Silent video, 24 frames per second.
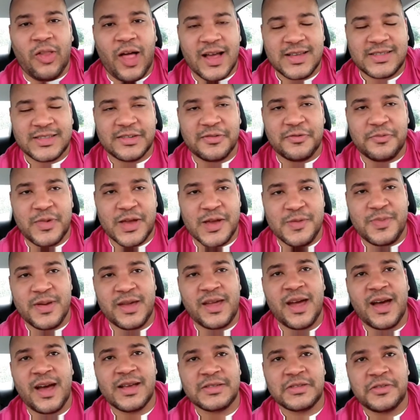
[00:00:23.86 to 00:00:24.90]
I've
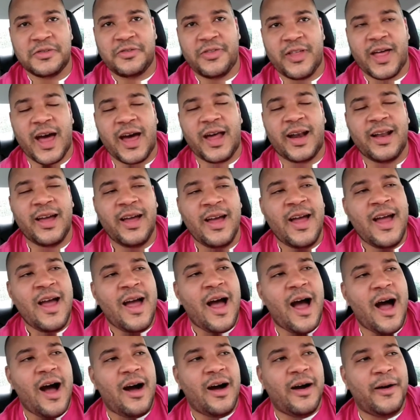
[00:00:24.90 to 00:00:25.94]
suffered on and off
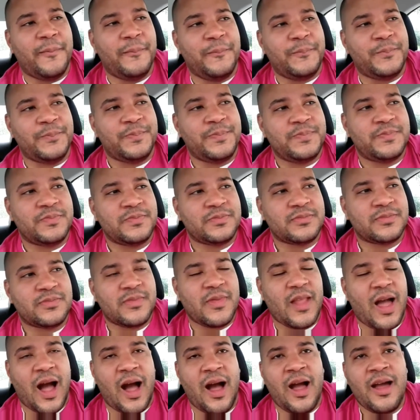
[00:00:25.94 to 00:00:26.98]
with depression
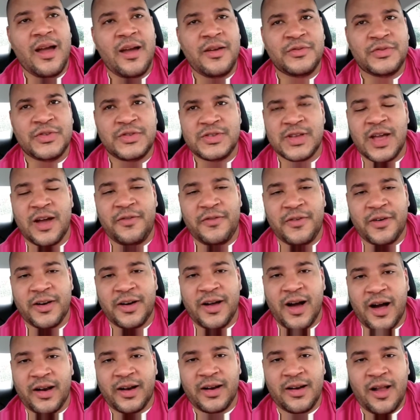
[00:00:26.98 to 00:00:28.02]

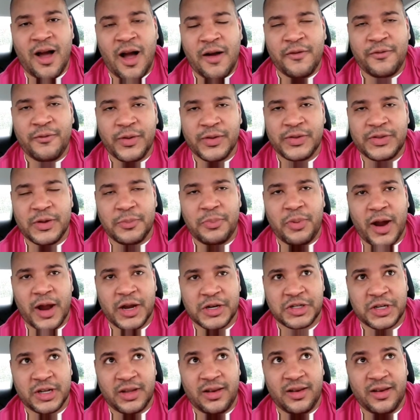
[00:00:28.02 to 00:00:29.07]
since I was
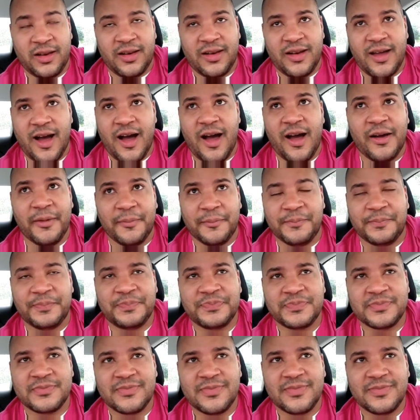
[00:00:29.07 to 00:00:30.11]

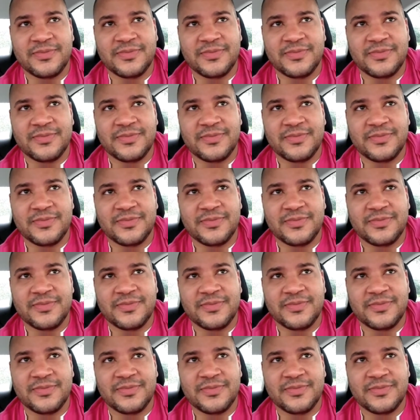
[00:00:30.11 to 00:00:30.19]
17.